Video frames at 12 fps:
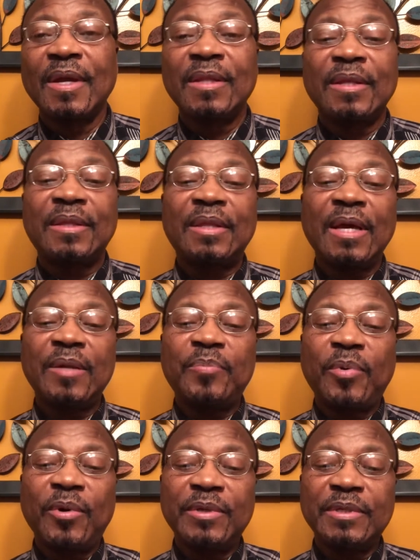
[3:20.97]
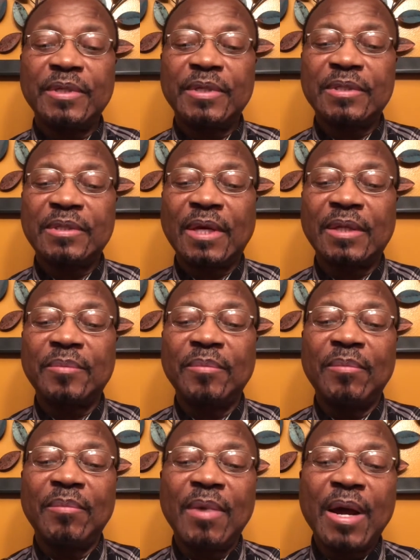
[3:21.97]
The third point is that
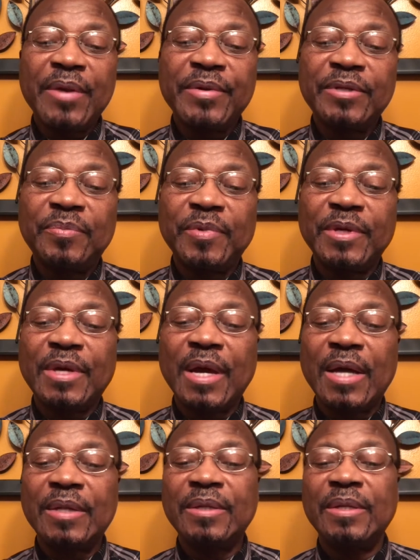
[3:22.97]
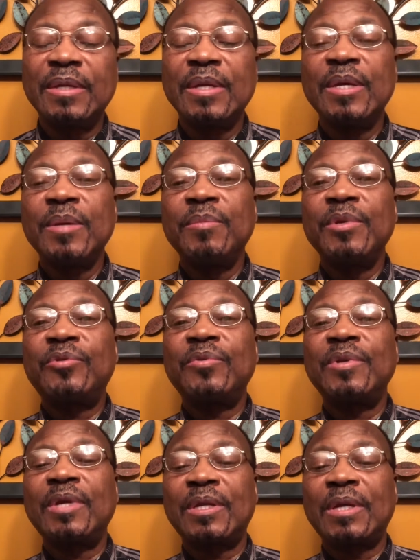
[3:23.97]
marriage began
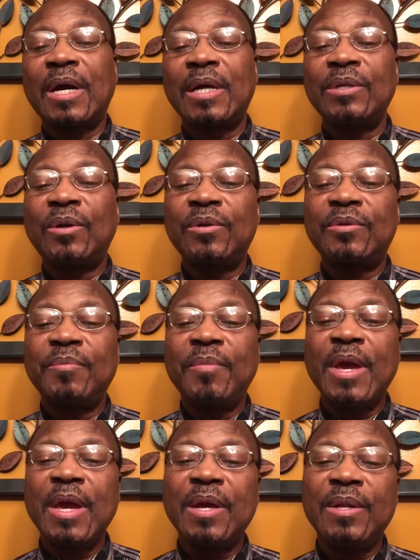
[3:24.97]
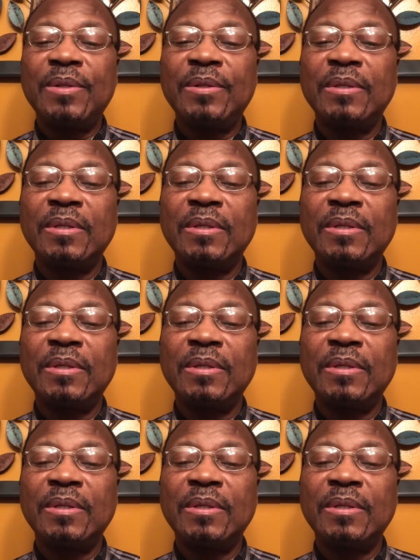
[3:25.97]
between an adult male